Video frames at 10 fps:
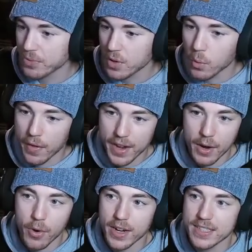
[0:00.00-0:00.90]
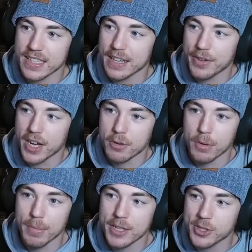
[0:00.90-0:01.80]
One that I wanted to give an honorable
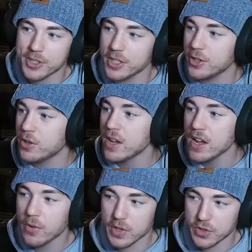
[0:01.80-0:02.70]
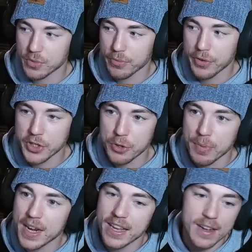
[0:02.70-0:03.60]
mention to was from
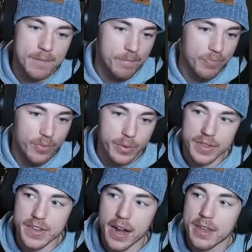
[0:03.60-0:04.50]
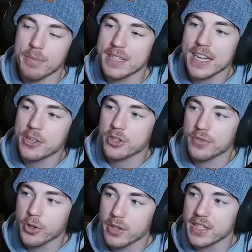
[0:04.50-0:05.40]
Fishopedia, with the documentation of
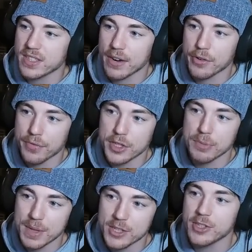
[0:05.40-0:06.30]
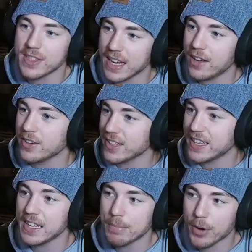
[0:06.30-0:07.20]
newly discovered fish species in
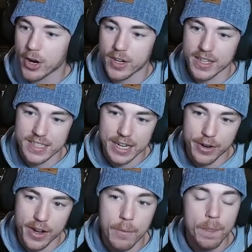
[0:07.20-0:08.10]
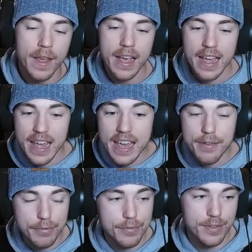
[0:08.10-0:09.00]
Algonquin Park, Ontario.
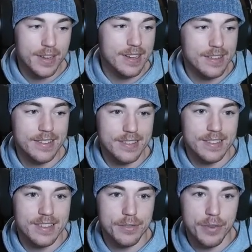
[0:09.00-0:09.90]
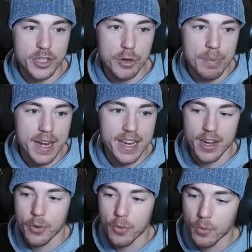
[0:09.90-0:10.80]
If
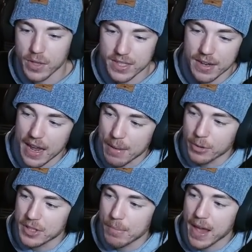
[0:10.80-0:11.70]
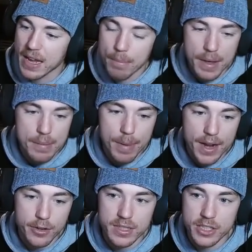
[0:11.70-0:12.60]
Fishopedia was able to make a bit
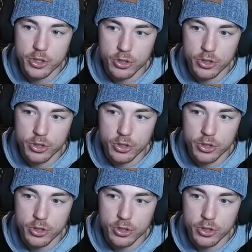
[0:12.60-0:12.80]
better digital